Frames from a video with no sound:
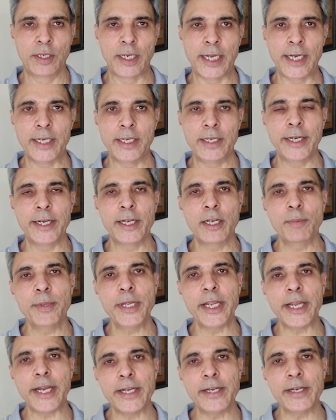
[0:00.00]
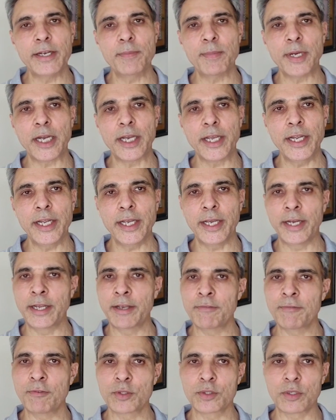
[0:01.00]
and it will be headed by an
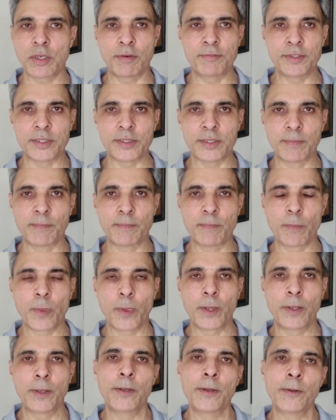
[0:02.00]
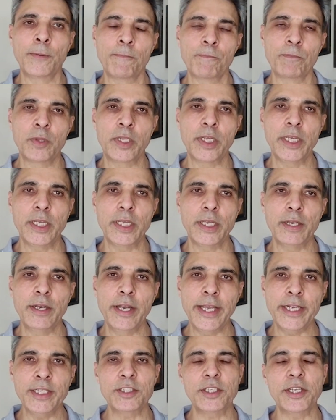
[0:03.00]
Air Force officer. The
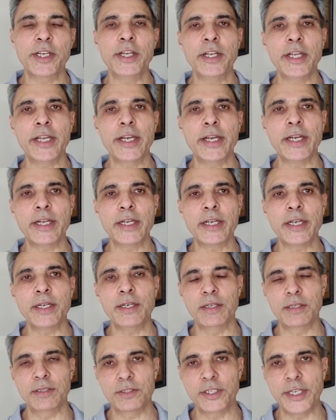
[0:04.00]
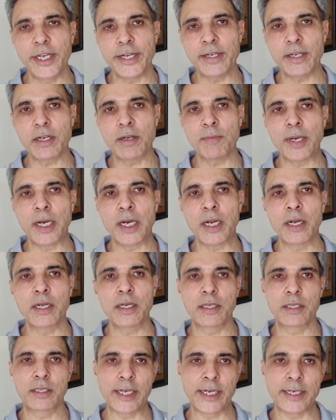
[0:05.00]
next integrated theatre
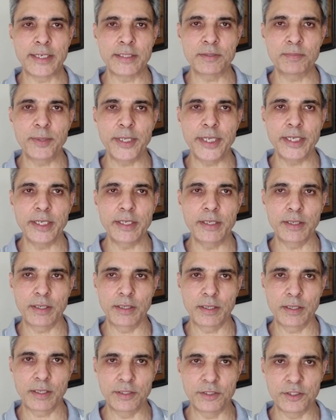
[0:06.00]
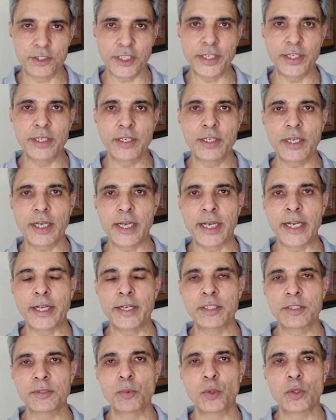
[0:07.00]
command that is being considered
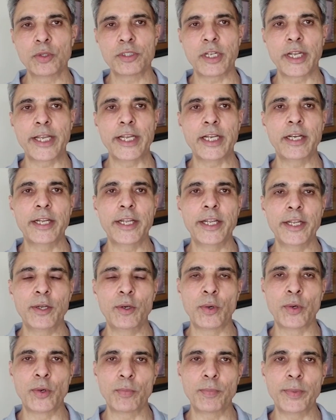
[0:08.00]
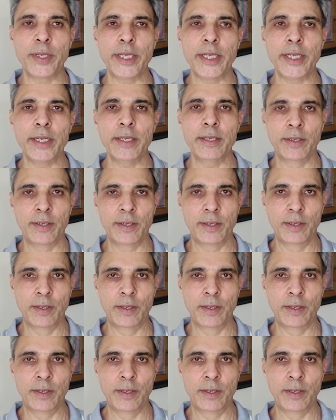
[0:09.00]
and is most likely going to be